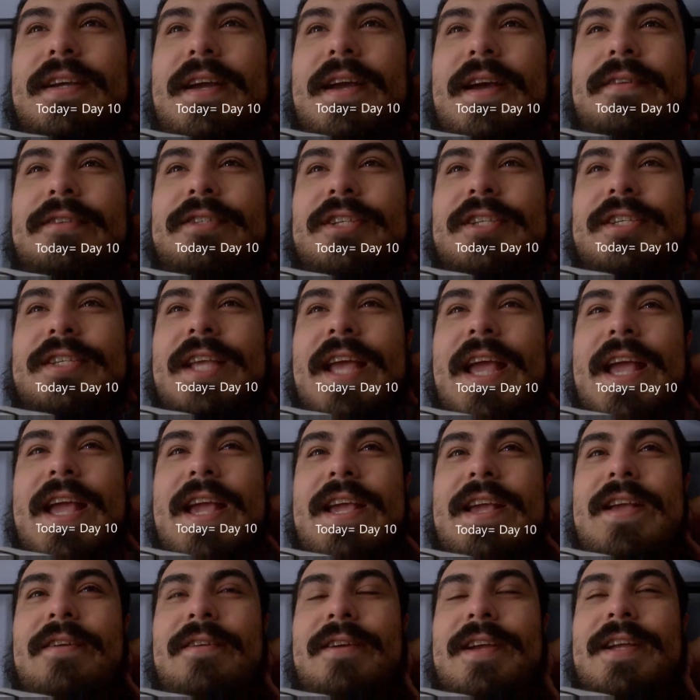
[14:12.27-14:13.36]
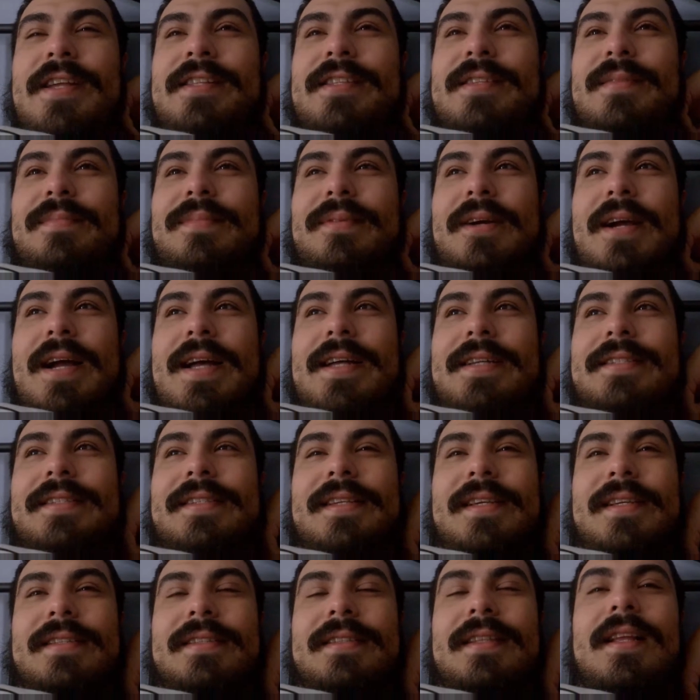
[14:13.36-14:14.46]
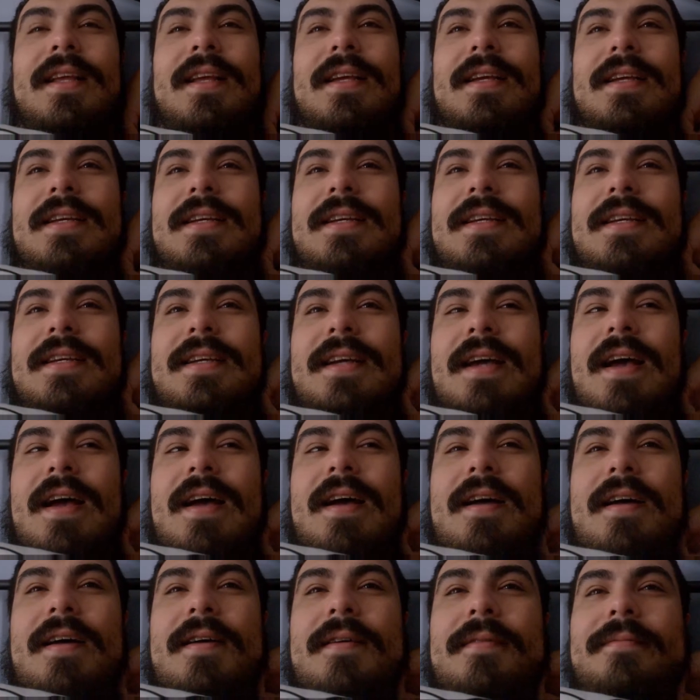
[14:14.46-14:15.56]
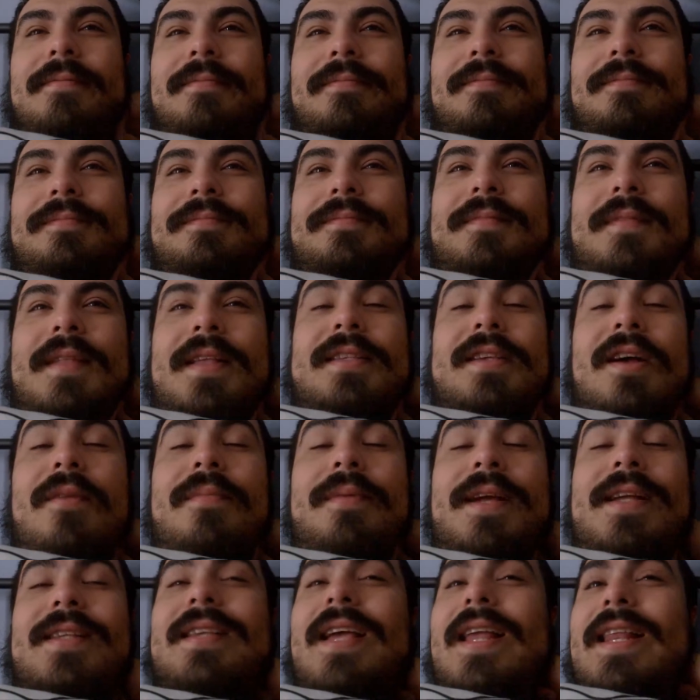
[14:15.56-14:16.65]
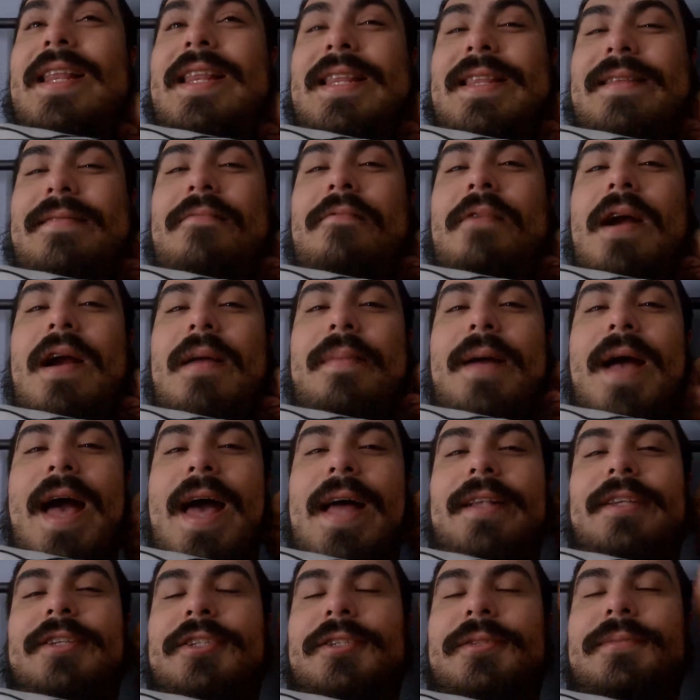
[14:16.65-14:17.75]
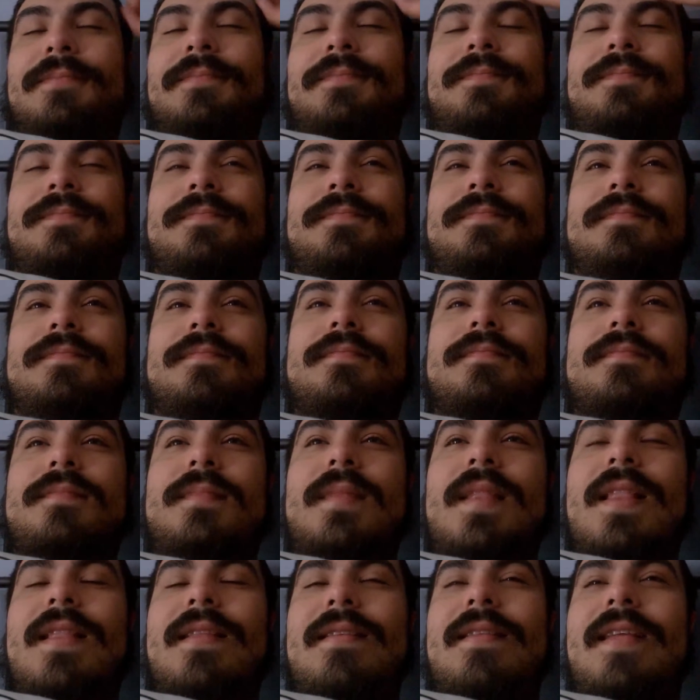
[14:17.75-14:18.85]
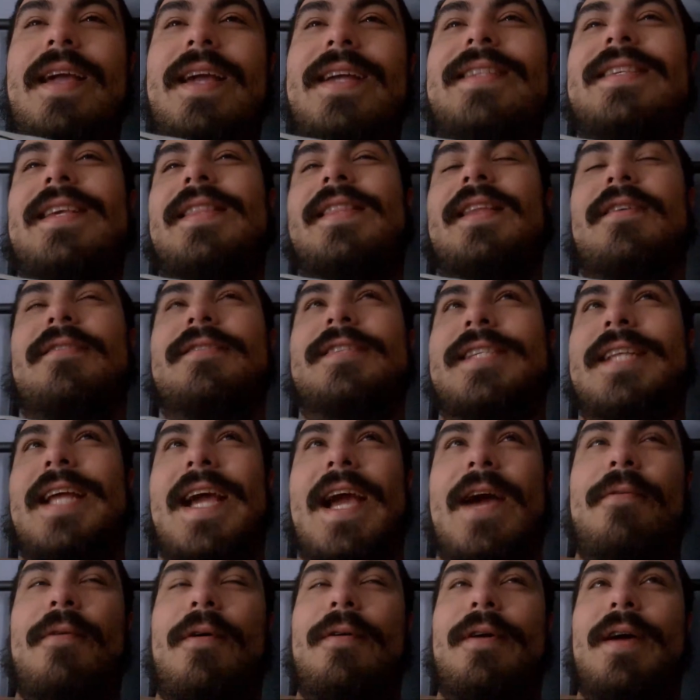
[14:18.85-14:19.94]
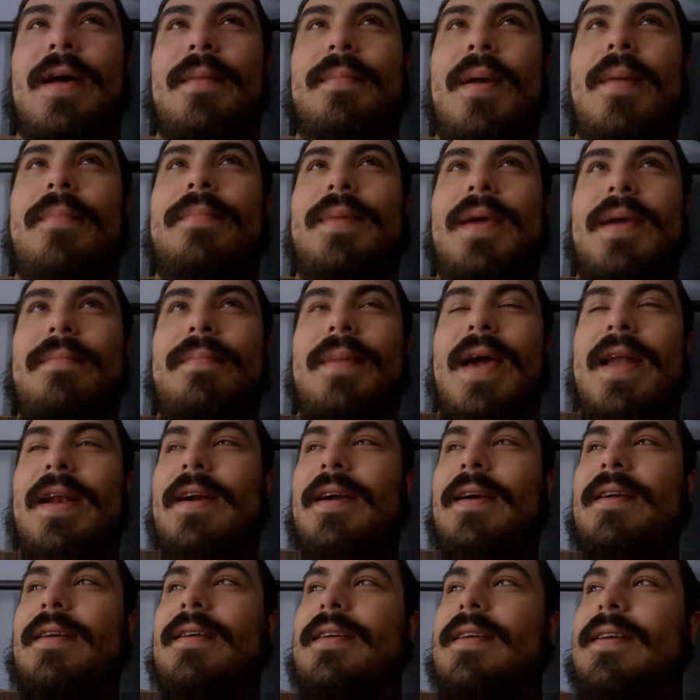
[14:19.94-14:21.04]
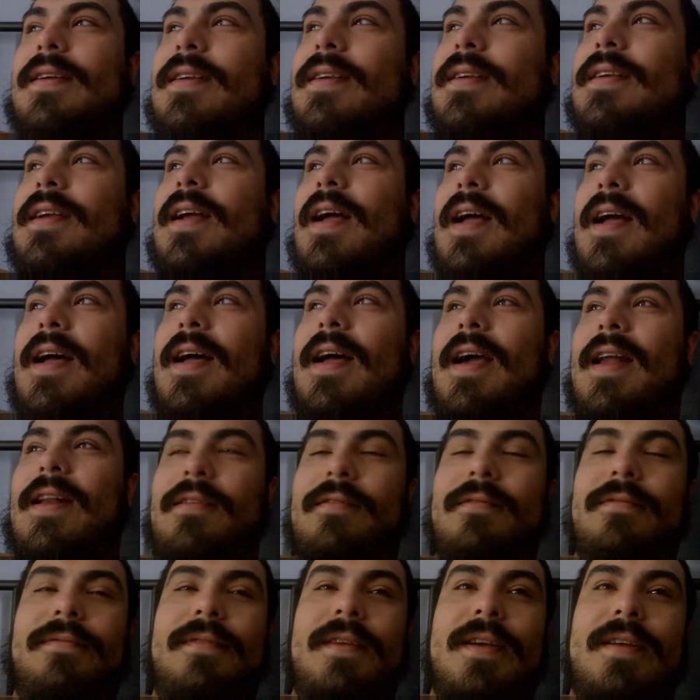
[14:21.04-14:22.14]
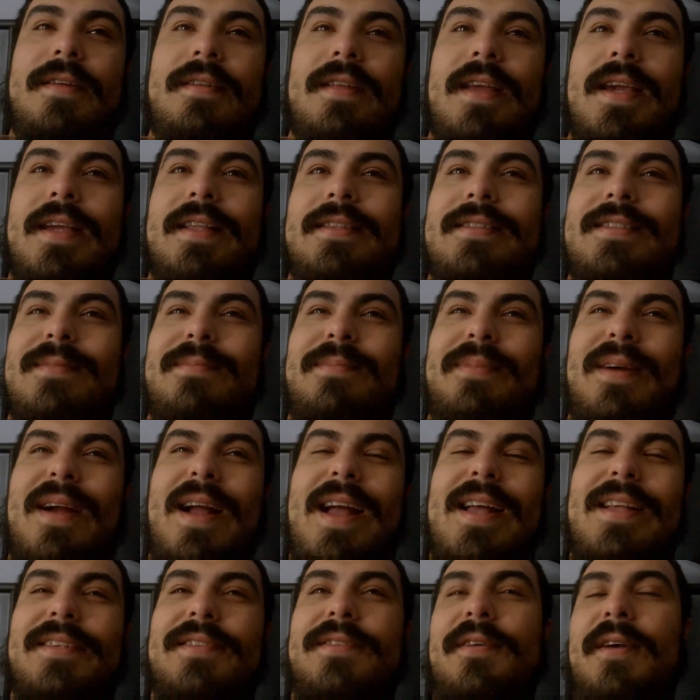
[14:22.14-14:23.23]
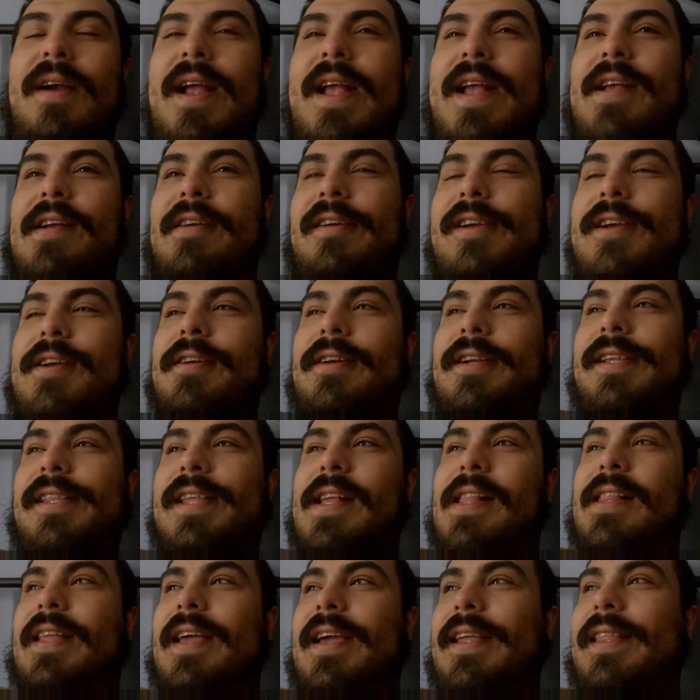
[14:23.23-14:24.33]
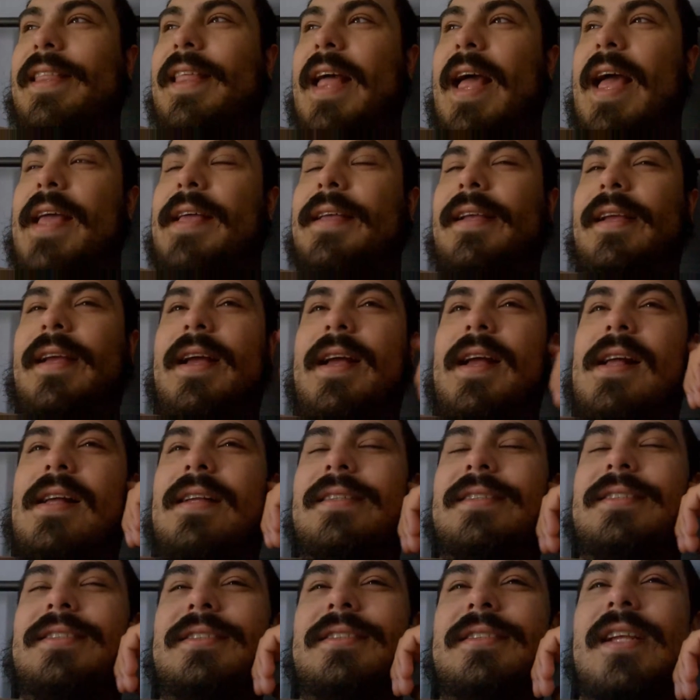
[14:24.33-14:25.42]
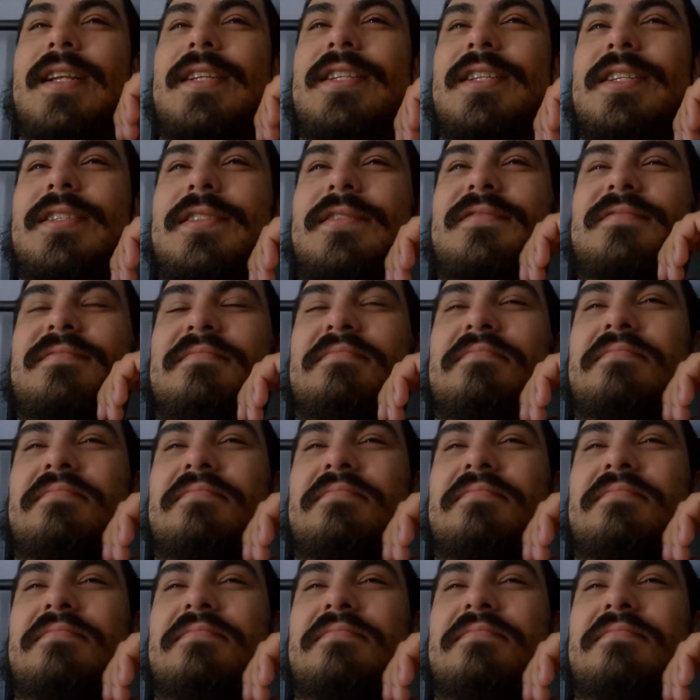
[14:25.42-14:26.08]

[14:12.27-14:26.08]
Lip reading: I was just angry and depressed, and um, that's all because I didn't wear a patch. Like I said though, today I woke up a bit better. I don't feel like depressed or angry or anything like that. It just,